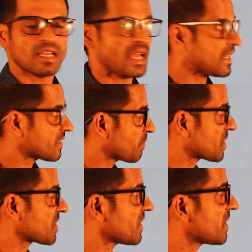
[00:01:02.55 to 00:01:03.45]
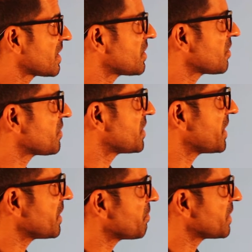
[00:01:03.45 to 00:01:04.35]
as a percentage of
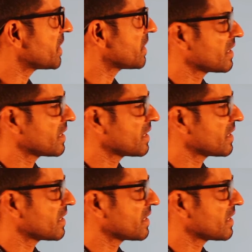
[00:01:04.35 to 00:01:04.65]
GDP.